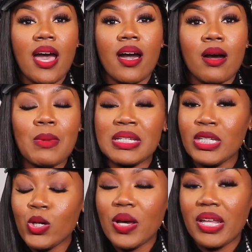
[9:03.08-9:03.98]
um, I
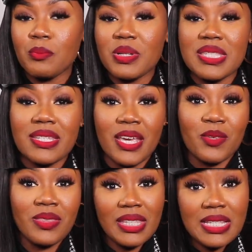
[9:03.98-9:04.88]
did go ahead and put
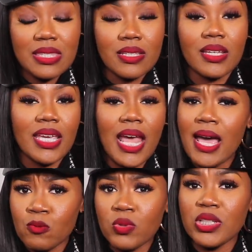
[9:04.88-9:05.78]
together this look and
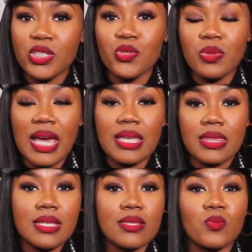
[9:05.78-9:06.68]
I really do like
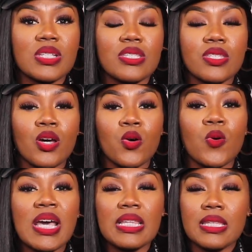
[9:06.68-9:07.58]
this one.
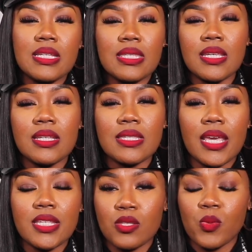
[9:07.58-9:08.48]
So this is
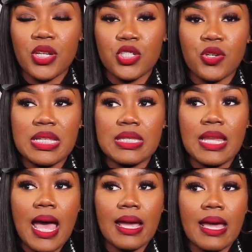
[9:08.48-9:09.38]
a sweater dress that
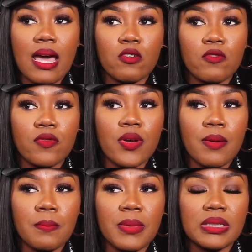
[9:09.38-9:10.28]
I got
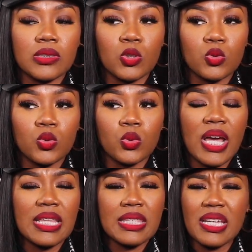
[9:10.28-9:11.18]
from,
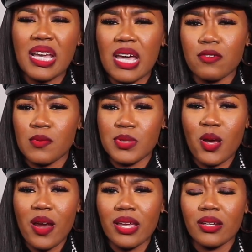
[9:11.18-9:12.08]
I think I got it from
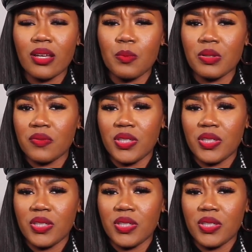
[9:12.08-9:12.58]
Target a couple of